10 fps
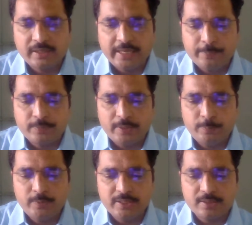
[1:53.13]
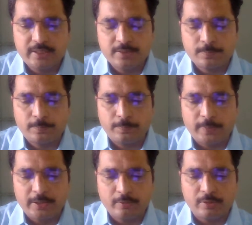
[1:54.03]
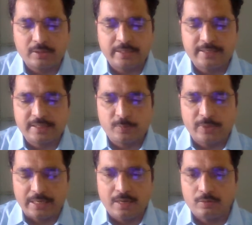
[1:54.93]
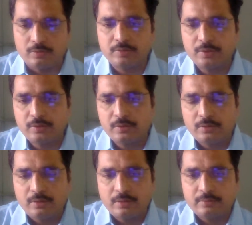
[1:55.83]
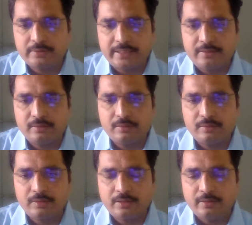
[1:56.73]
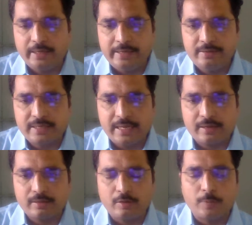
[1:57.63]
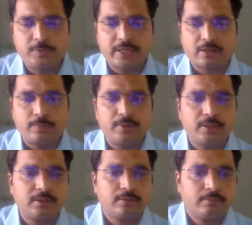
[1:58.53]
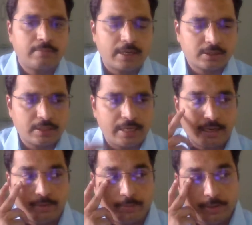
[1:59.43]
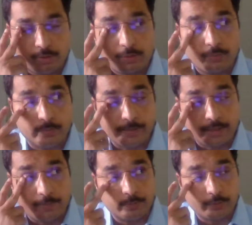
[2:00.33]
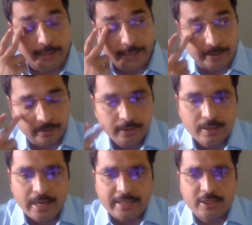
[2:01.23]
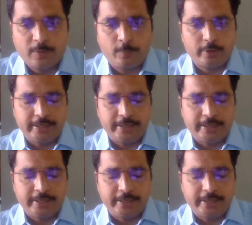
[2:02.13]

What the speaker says: if this particular things has been allowed, then the entire object of the Maharashtra Land Revenue Code will come to an end. And therefore,